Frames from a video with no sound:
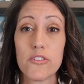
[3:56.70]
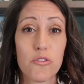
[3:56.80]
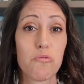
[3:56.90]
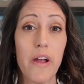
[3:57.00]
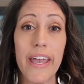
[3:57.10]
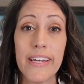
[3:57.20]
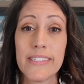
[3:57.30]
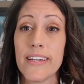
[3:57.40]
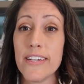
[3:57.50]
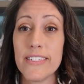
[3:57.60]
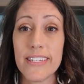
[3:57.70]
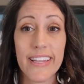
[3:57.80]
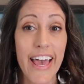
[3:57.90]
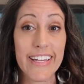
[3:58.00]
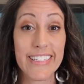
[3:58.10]
It's great to
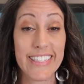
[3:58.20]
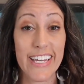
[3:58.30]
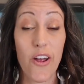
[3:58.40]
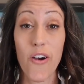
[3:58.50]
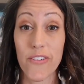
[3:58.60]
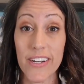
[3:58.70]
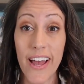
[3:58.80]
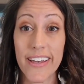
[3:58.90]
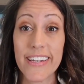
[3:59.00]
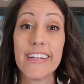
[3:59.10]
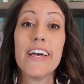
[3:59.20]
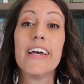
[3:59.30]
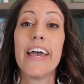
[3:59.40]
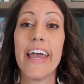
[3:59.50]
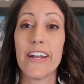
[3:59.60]
let sit overnight.
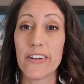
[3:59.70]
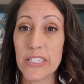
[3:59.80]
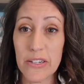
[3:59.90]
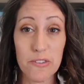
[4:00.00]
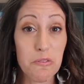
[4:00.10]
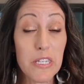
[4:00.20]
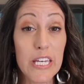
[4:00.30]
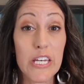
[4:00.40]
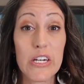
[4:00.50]
It also has really